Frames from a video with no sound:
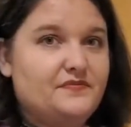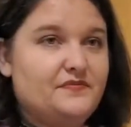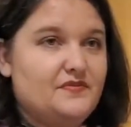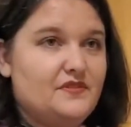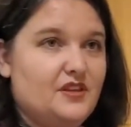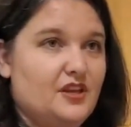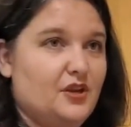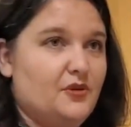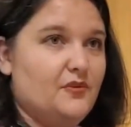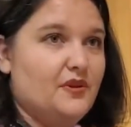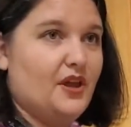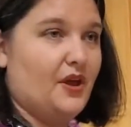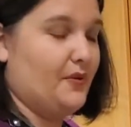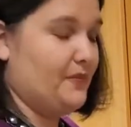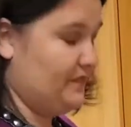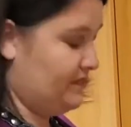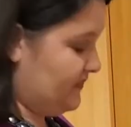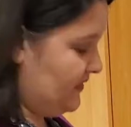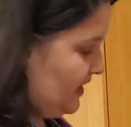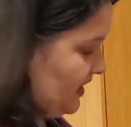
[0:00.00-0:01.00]
Here we go.
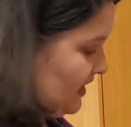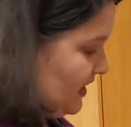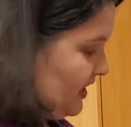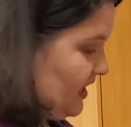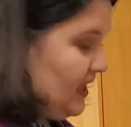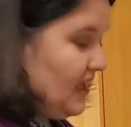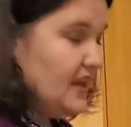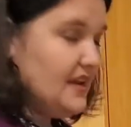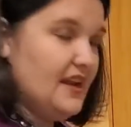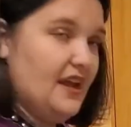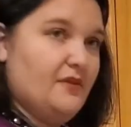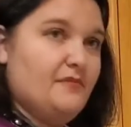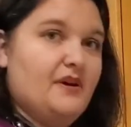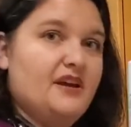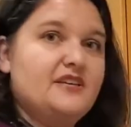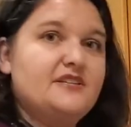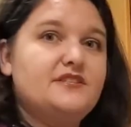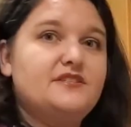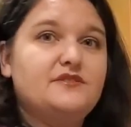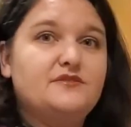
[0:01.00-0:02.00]
Now, my
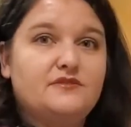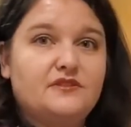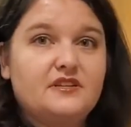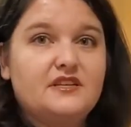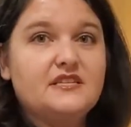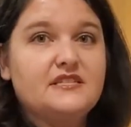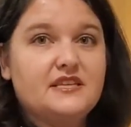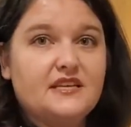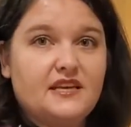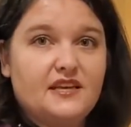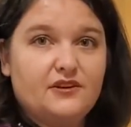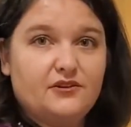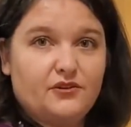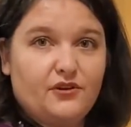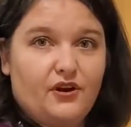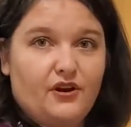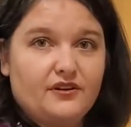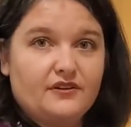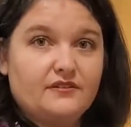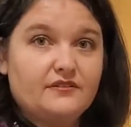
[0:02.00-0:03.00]
student is in
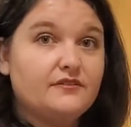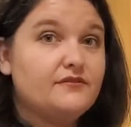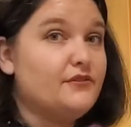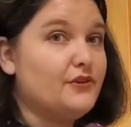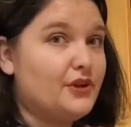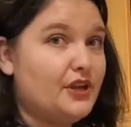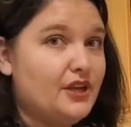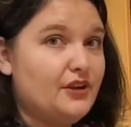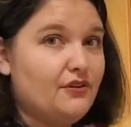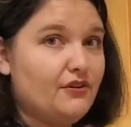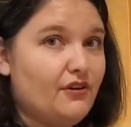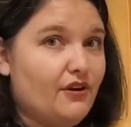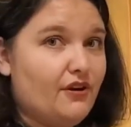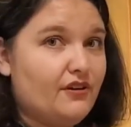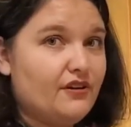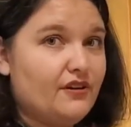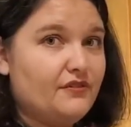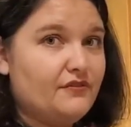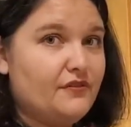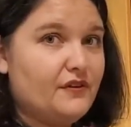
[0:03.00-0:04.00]
kindergarten. For kindergarten
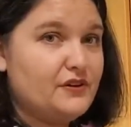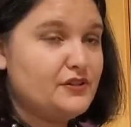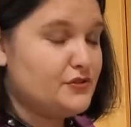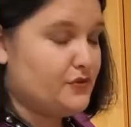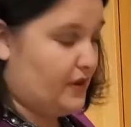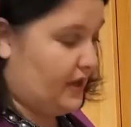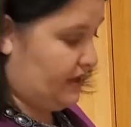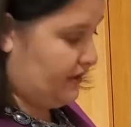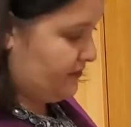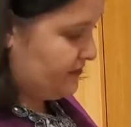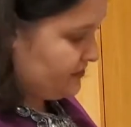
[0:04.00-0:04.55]
and first graders,